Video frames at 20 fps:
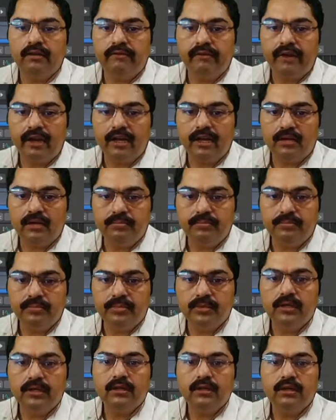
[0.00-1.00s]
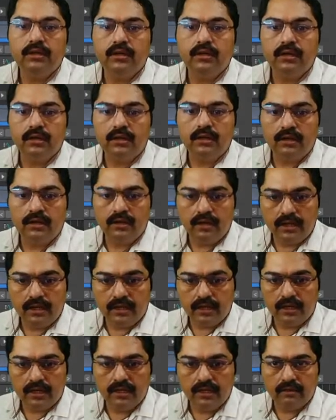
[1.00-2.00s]
drag up, click
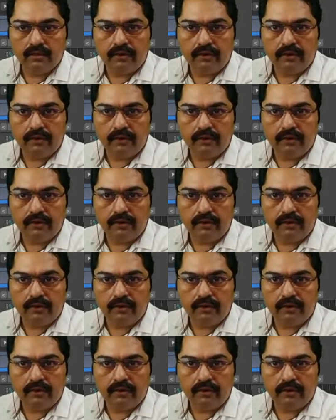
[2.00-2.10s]
again,